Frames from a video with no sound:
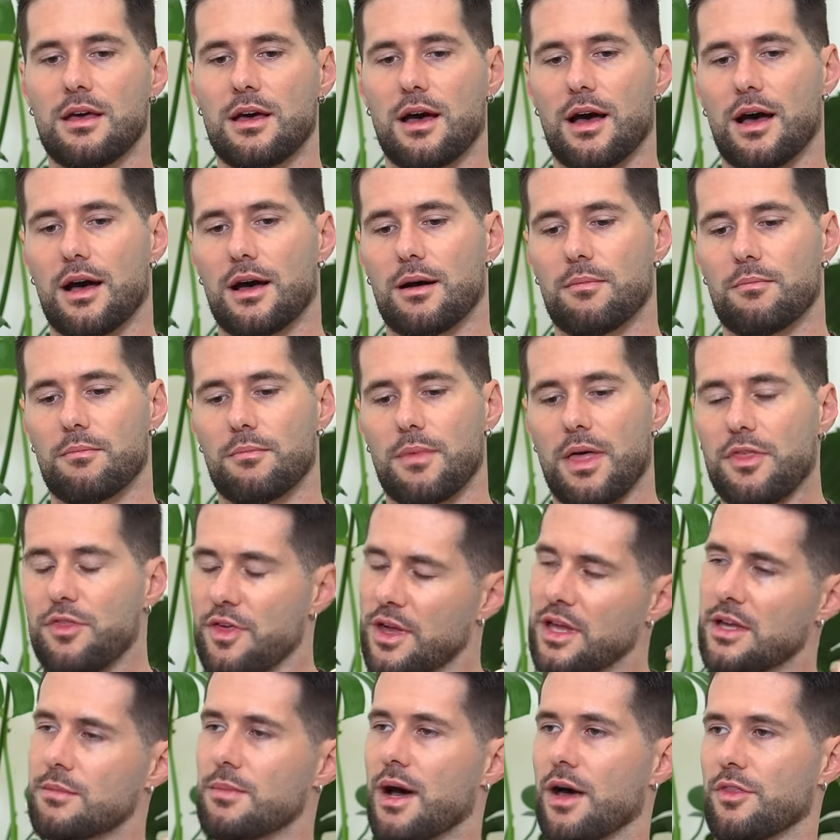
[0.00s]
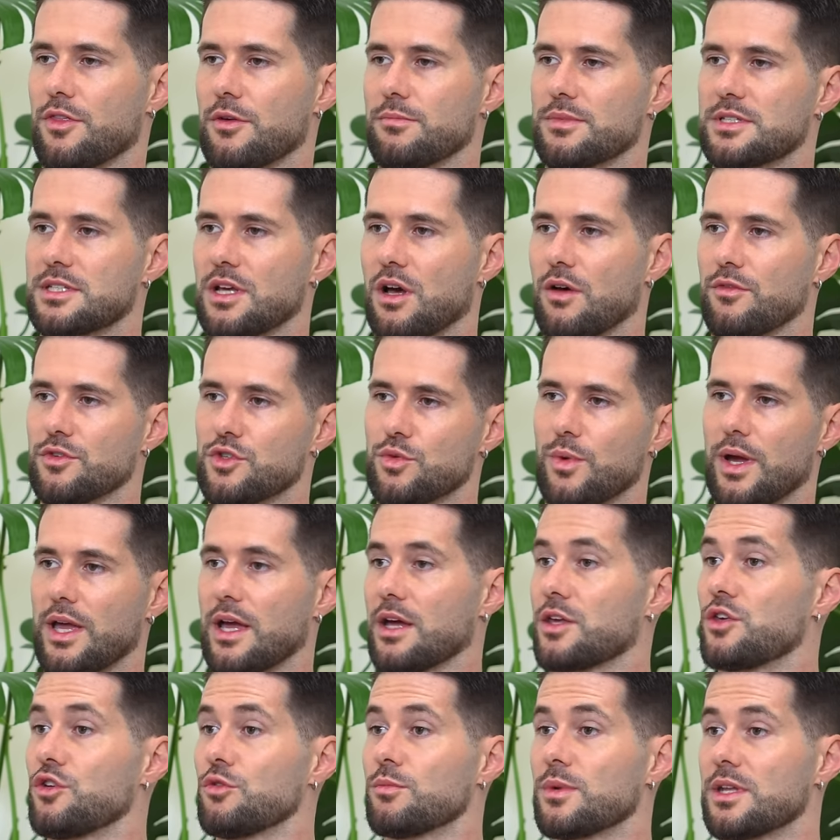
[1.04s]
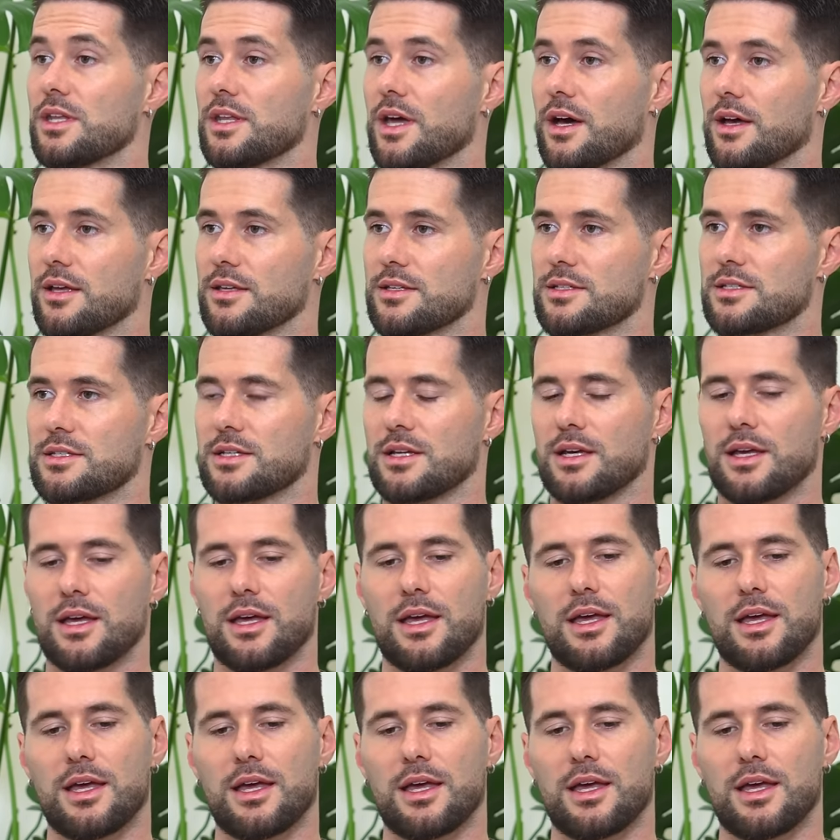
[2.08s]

um, think about themselves the way a human does.